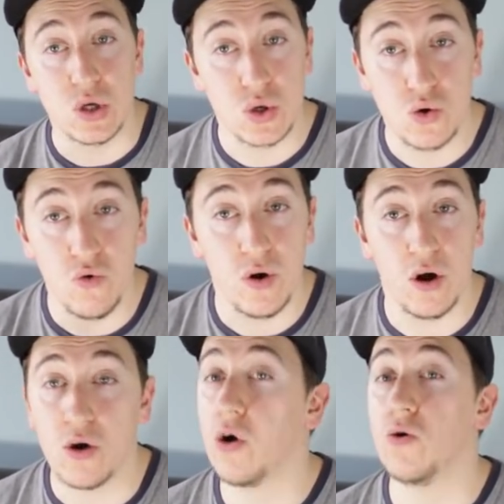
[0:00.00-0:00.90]
and score a
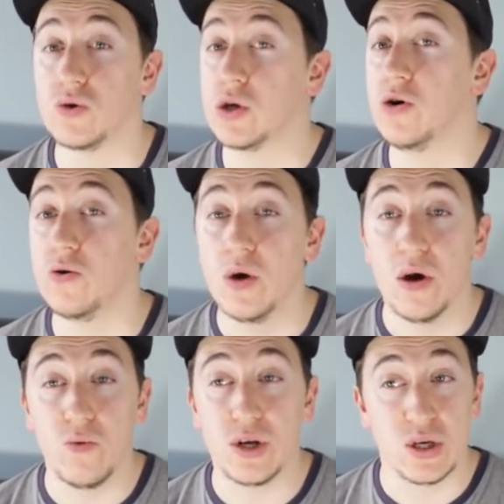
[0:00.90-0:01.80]
lot of goals too,
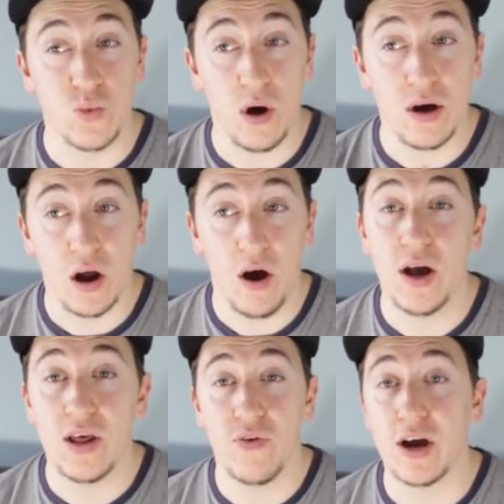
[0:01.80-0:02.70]
which is why I'd
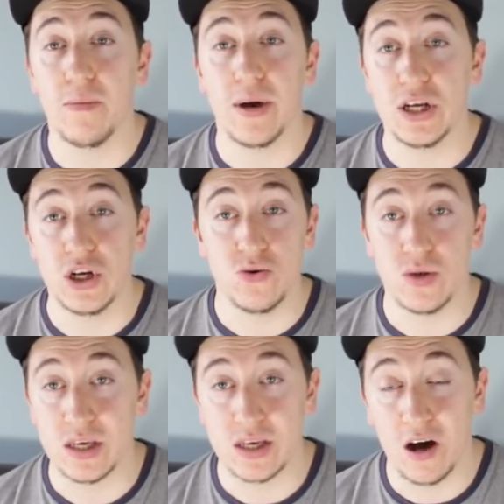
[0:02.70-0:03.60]
highly recommend
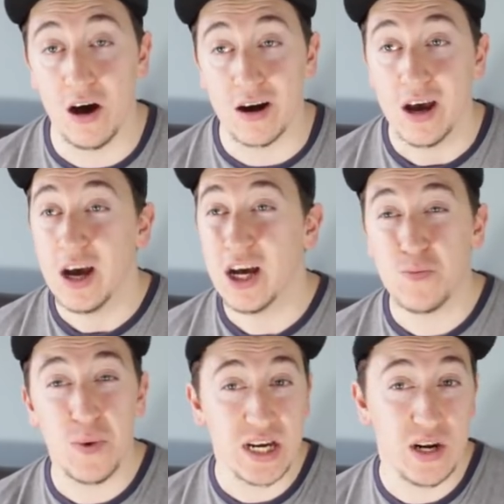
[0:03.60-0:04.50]
using this card,
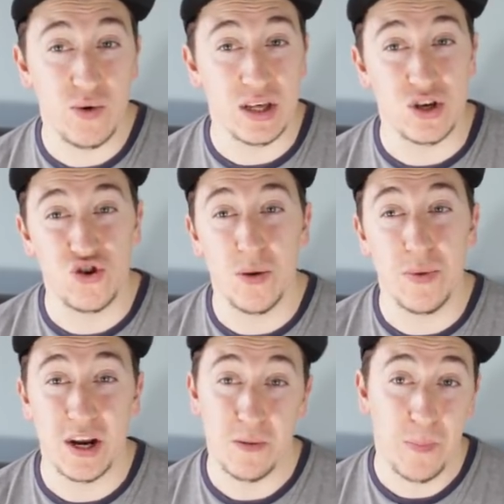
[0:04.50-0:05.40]
especially with his
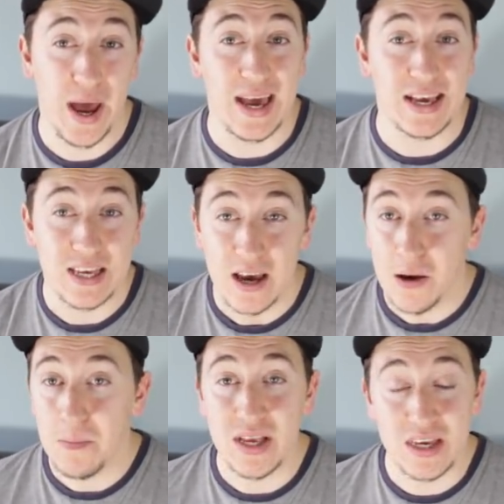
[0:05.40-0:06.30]
dribbling and pace.
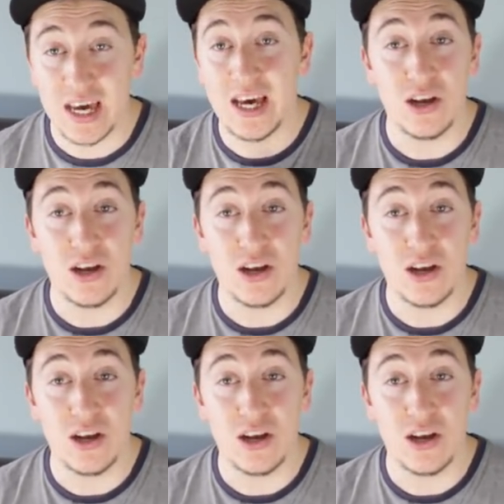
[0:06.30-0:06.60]
Means that he